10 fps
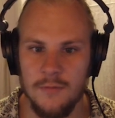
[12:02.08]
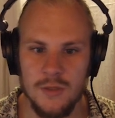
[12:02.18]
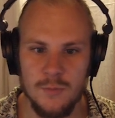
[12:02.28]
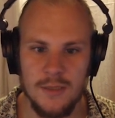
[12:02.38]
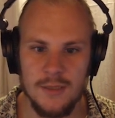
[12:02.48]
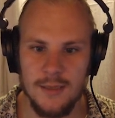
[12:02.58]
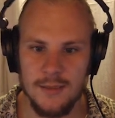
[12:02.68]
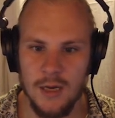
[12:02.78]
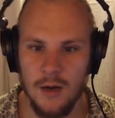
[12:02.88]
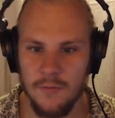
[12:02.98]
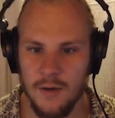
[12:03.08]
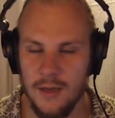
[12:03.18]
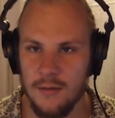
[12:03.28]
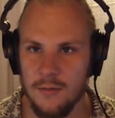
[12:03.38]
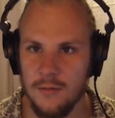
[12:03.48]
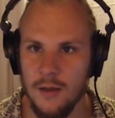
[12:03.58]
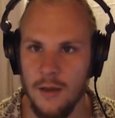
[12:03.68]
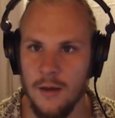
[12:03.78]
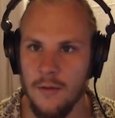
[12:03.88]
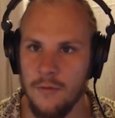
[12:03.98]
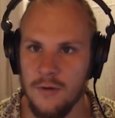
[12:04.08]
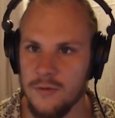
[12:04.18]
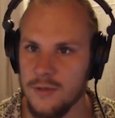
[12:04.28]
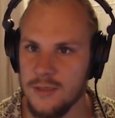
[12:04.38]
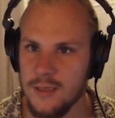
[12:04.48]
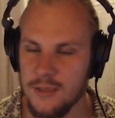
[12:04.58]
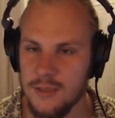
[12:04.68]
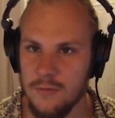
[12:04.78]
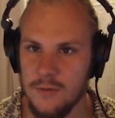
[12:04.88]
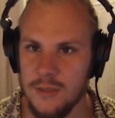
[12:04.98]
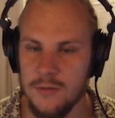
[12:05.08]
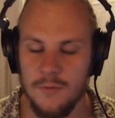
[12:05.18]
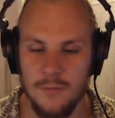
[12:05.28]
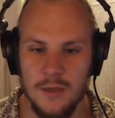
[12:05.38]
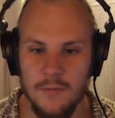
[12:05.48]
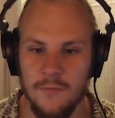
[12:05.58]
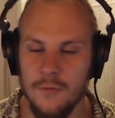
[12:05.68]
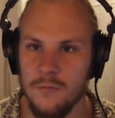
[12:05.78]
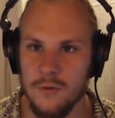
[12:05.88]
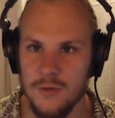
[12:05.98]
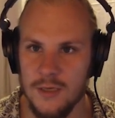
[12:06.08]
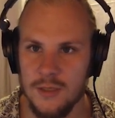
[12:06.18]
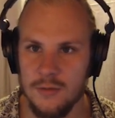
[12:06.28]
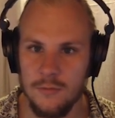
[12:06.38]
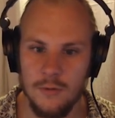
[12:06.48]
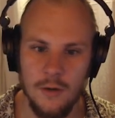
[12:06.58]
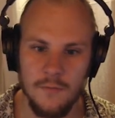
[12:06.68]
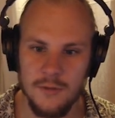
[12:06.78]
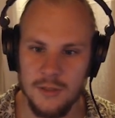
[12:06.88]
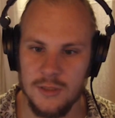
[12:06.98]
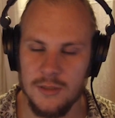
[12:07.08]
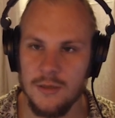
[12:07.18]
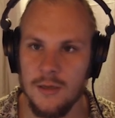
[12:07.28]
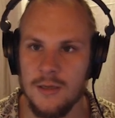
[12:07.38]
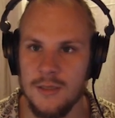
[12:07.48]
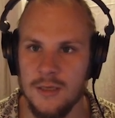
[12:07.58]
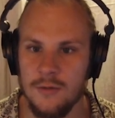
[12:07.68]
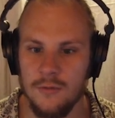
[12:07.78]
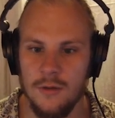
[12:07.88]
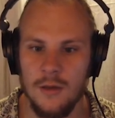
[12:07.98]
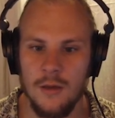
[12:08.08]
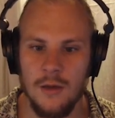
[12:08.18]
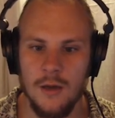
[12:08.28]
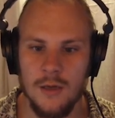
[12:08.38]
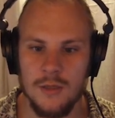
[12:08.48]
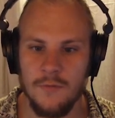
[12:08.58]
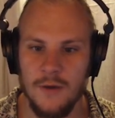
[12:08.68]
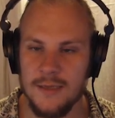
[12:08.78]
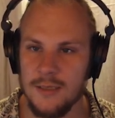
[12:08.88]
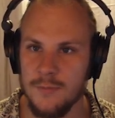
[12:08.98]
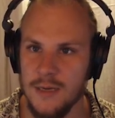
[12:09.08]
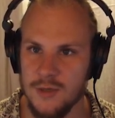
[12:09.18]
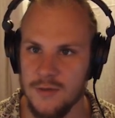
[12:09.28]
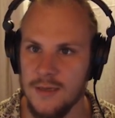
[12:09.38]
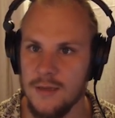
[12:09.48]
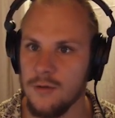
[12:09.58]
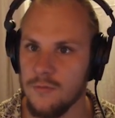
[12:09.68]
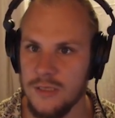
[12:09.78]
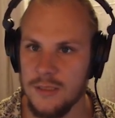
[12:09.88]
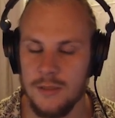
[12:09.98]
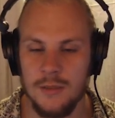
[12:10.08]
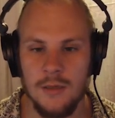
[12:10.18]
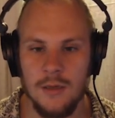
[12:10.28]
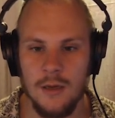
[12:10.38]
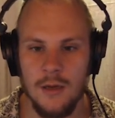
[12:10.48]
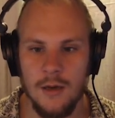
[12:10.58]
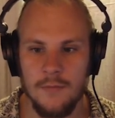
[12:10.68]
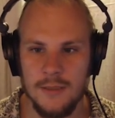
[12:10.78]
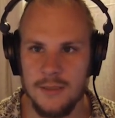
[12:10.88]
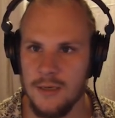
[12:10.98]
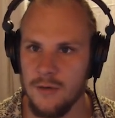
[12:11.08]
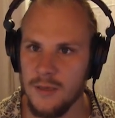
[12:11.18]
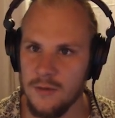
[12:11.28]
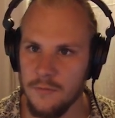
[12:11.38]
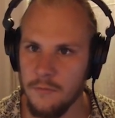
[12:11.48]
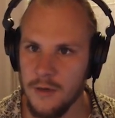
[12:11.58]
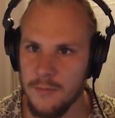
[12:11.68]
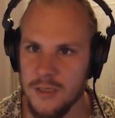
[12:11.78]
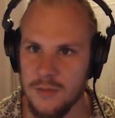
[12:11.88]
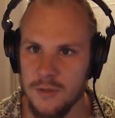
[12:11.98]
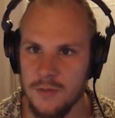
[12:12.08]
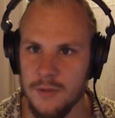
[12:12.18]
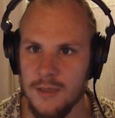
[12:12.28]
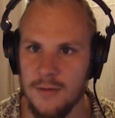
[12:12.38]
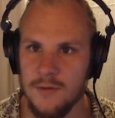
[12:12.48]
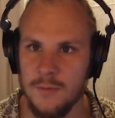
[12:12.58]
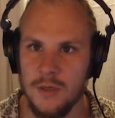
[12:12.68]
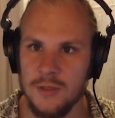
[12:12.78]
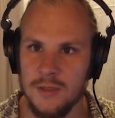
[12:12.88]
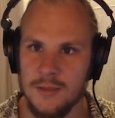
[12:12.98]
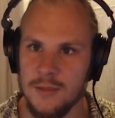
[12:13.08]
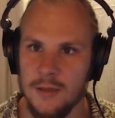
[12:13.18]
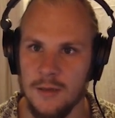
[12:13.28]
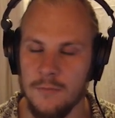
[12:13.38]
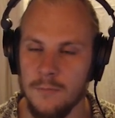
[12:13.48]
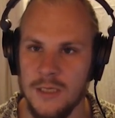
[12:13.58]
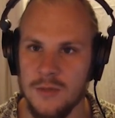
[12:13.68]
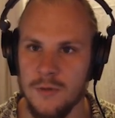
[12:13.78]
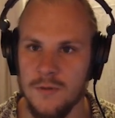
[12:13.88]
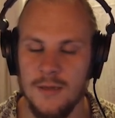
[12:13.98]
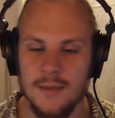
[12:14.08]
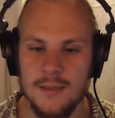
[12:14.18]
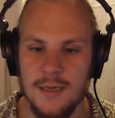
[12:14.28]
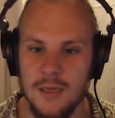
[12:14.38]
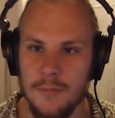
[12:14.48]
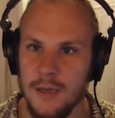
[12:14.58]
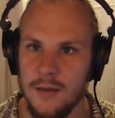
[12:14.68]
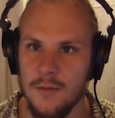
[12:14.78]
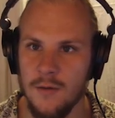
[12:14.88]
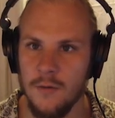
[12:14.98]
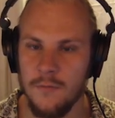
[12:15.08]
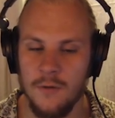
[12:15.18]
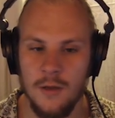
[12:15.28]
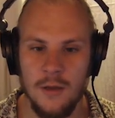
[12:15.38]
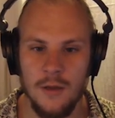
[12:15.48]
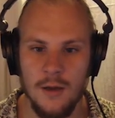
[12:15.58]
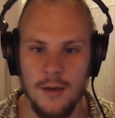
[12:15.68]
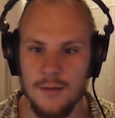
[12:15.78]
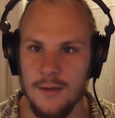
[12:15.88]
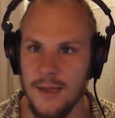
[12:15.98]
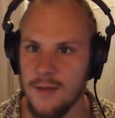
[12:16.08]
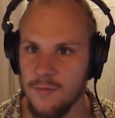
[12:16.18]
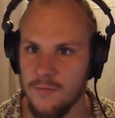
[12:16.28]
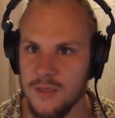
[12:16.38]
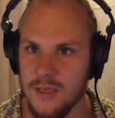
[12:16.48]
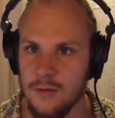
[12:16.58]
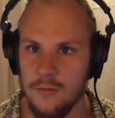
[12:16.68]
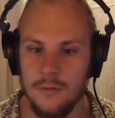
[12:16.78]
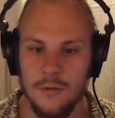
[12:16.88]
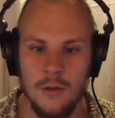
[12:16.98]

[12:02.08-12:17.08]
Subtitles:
which means that it's halfway in. 360 degrees would be a full rotation of this signal. So phase is measured in degrees, which is a little bit of a weird measurement, but that's because it's a measurement that is independent of the length of the signal.